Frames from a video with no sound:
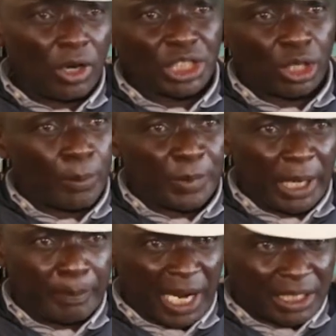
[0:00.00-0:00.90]
all the
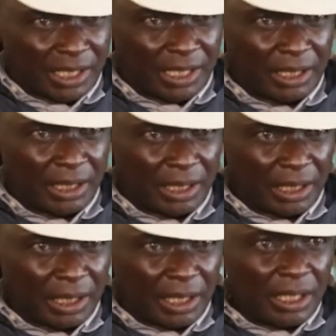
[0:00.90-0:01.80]
component parts,
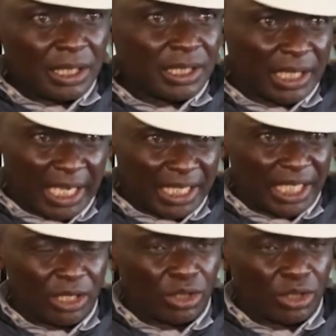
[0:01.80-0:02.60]
selected